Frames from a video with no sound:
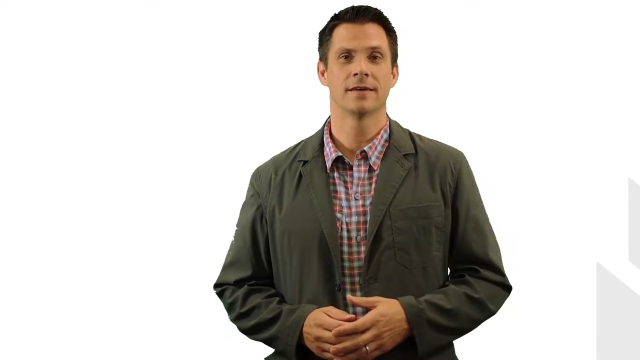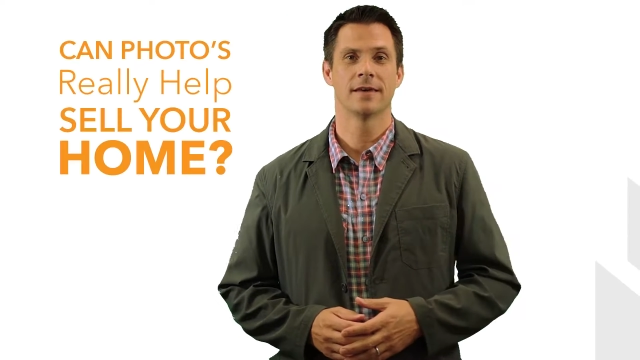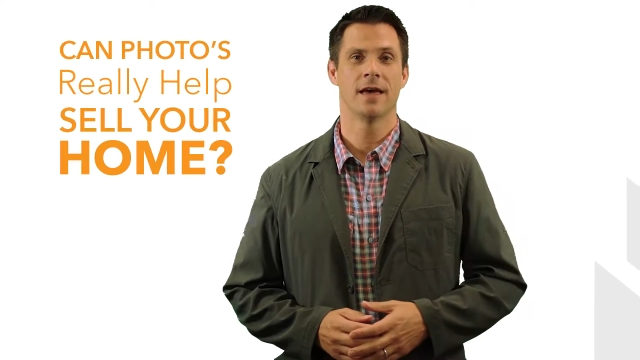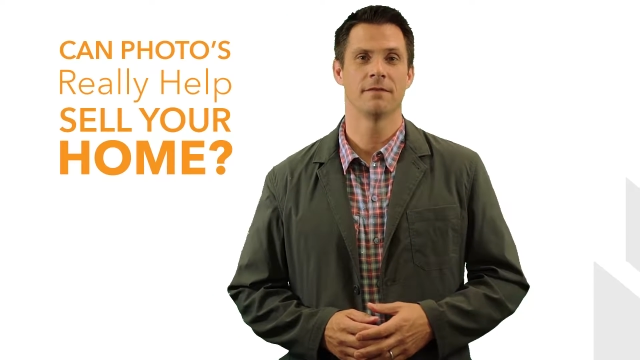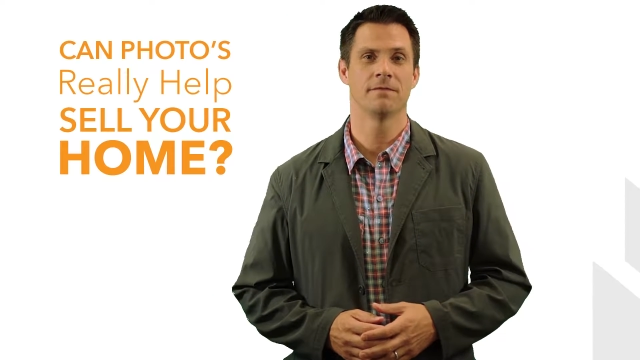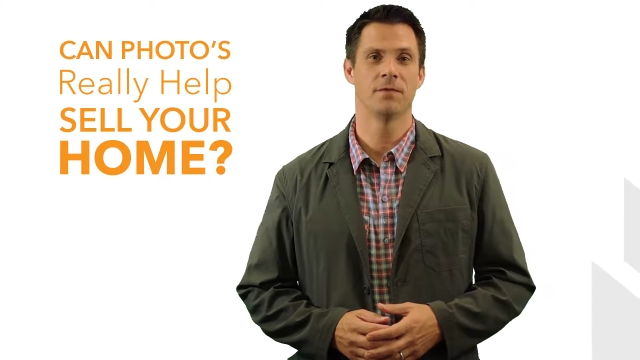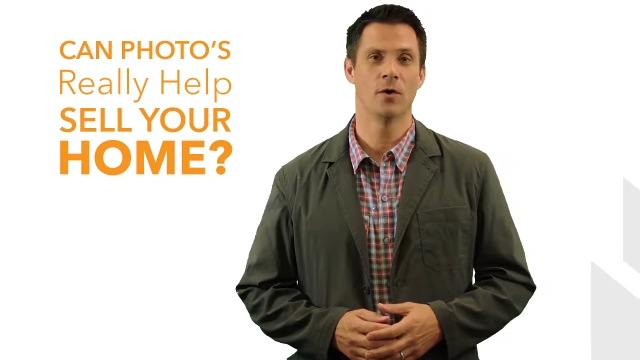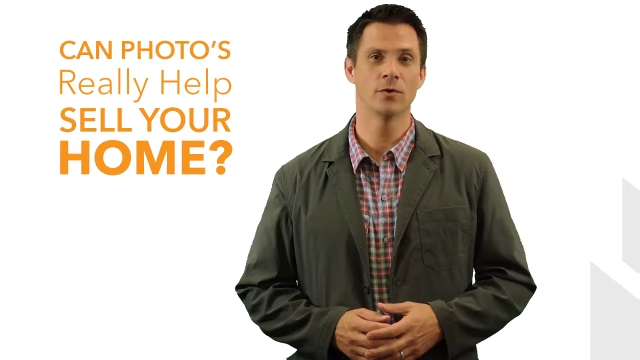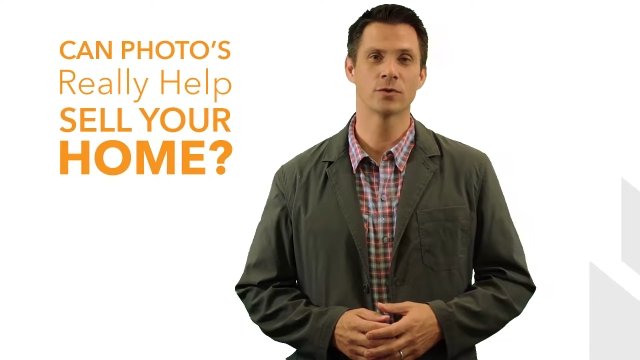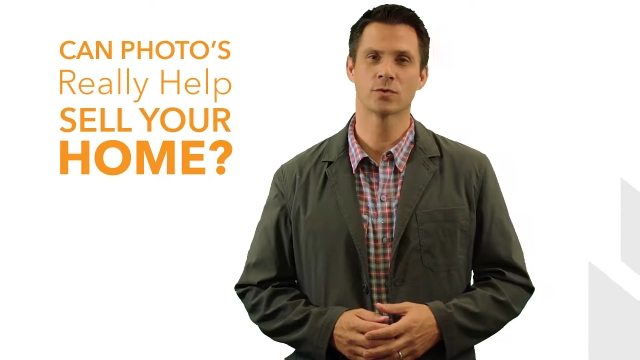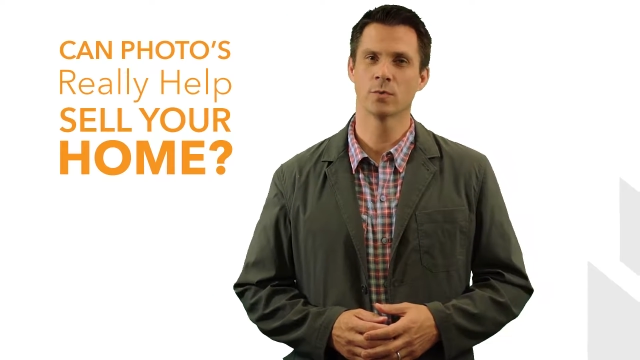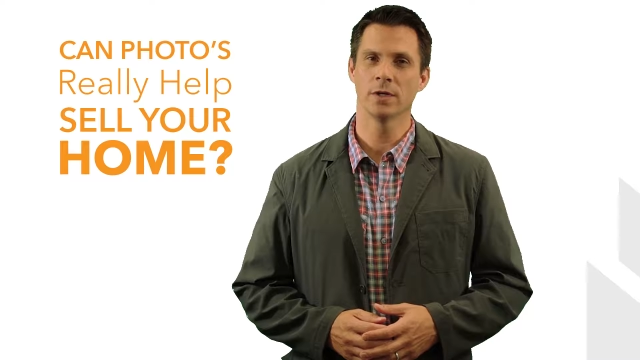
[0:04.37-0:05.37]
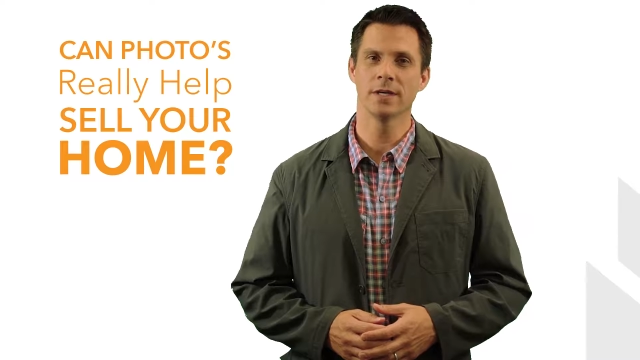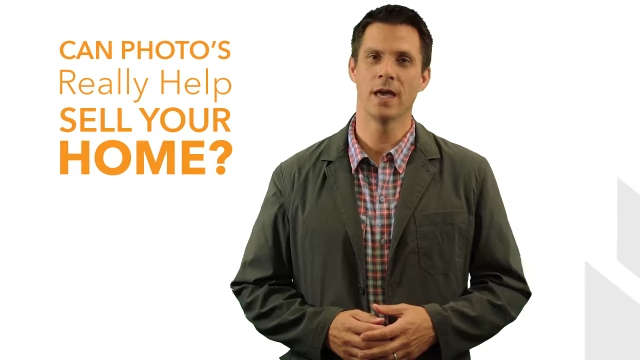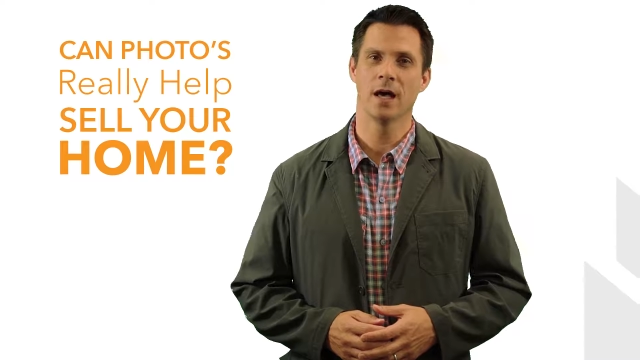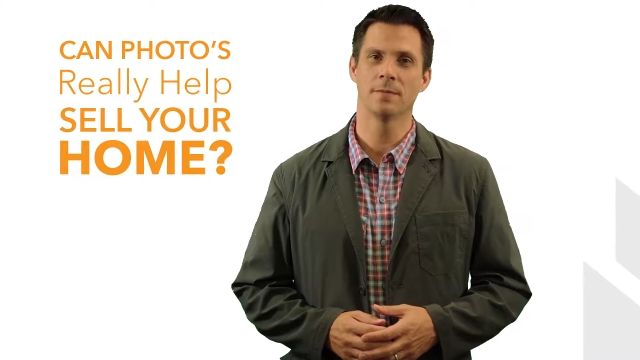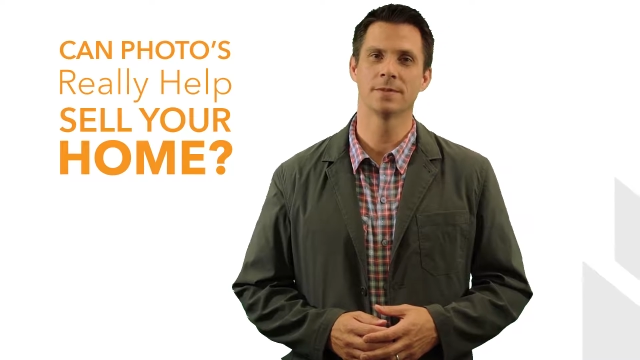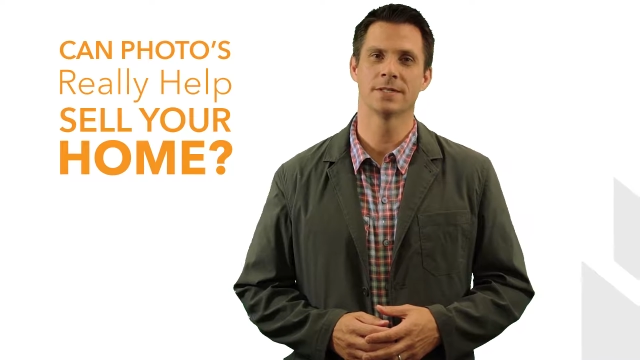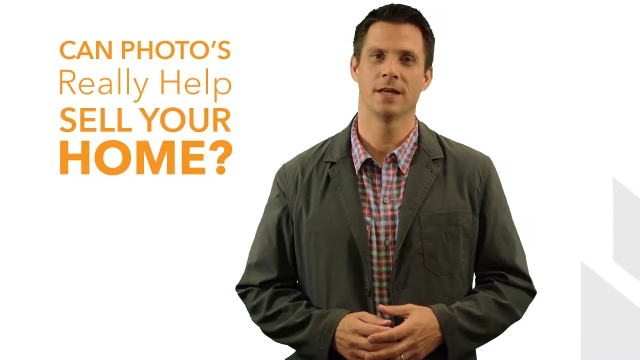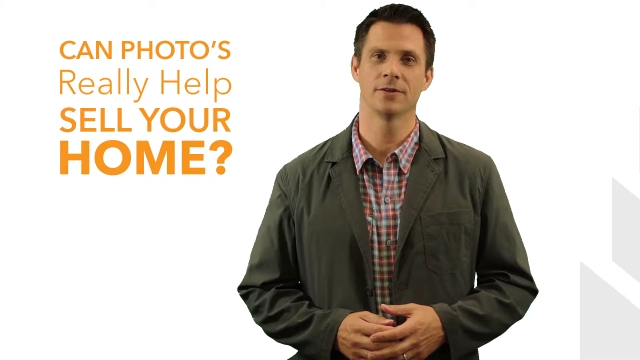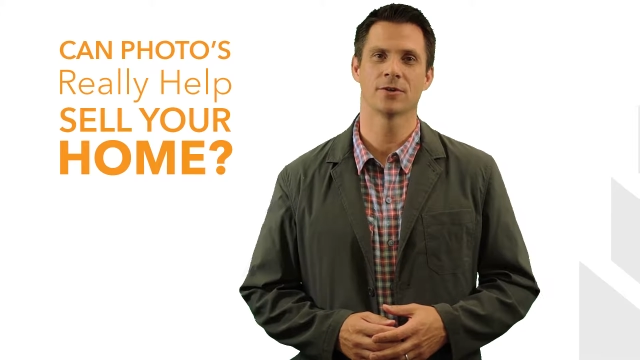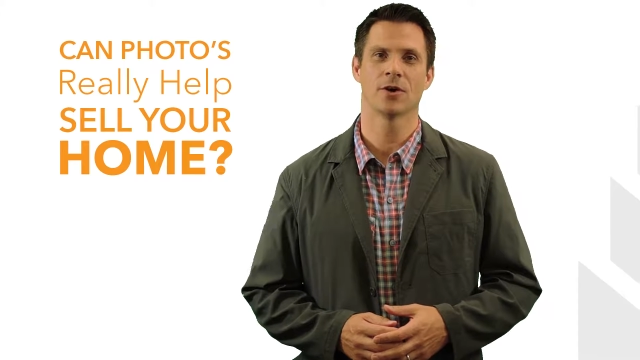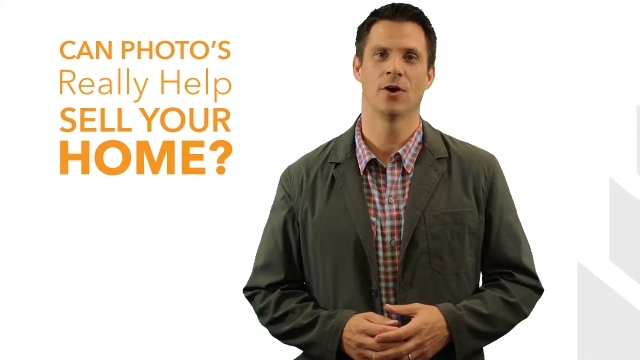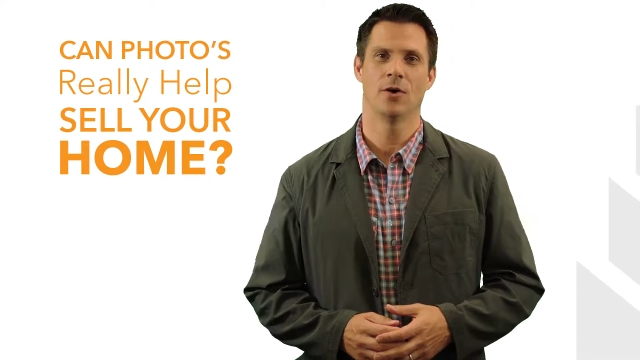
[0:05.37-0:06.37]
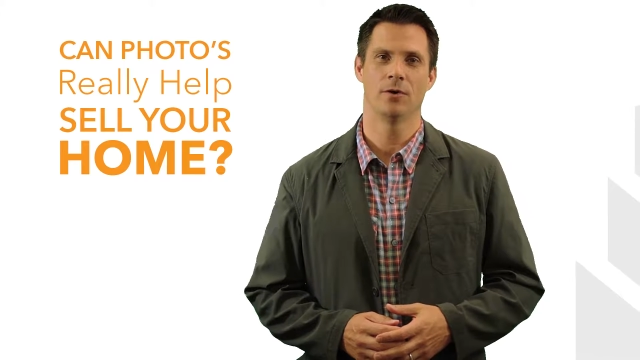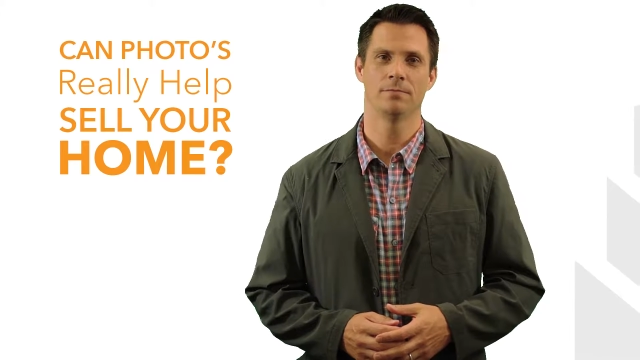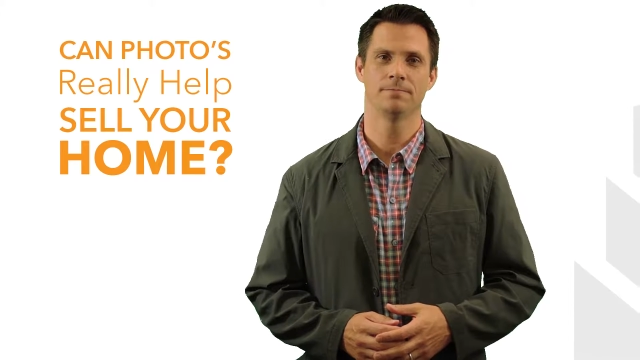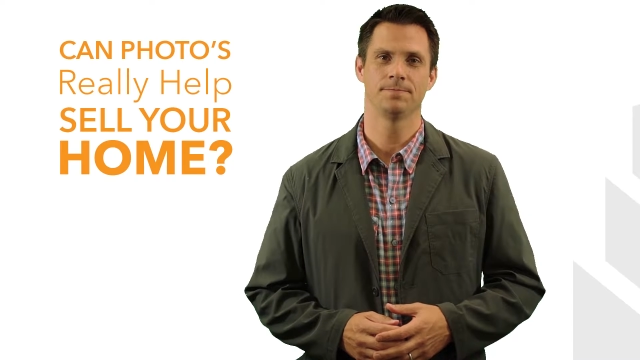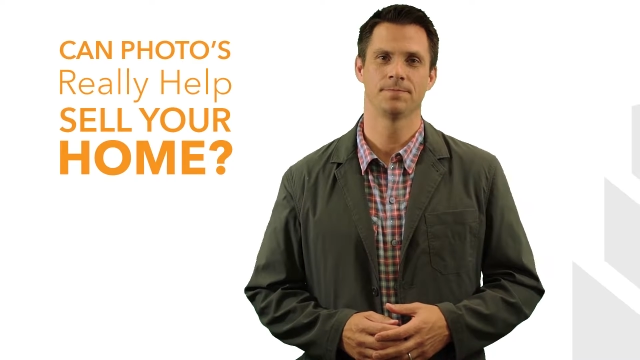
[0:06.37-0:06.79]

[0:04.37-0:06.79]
can photos really help sell your home?